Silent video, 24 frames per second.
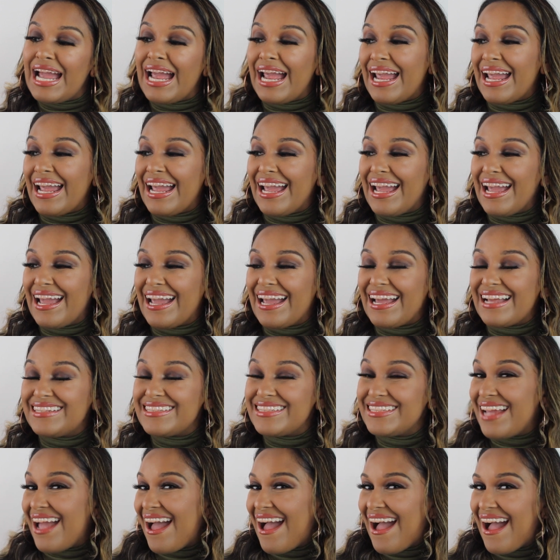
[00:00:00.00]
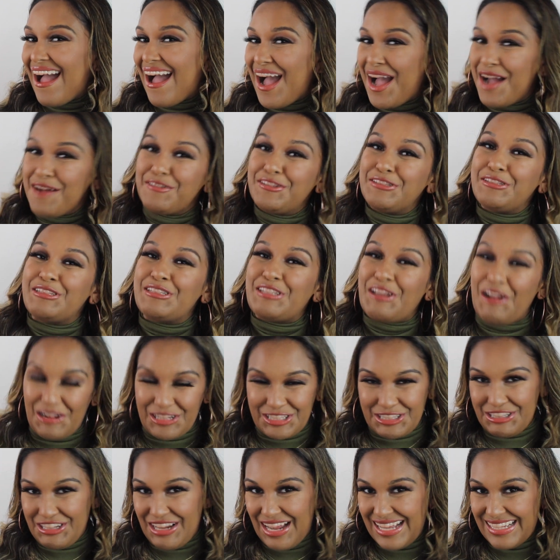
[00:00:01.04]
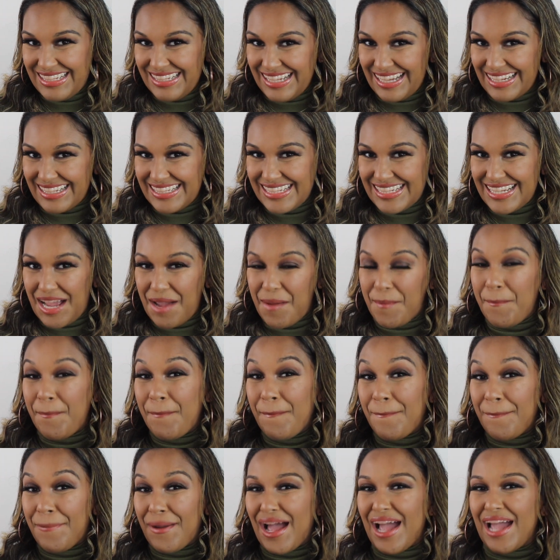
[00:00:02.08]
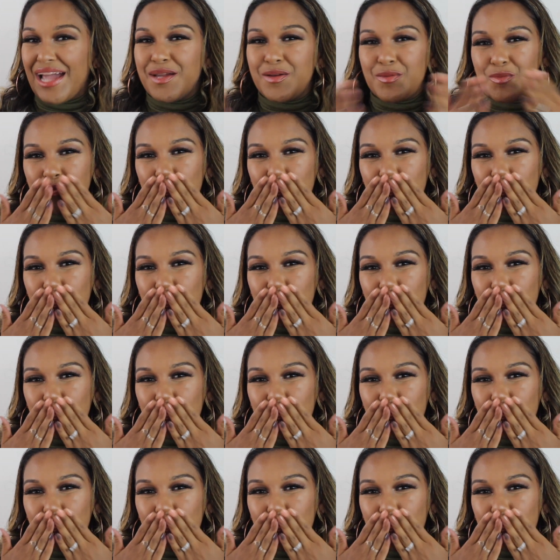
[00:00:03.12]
And yeah, I will talk to you guys next time. Bye.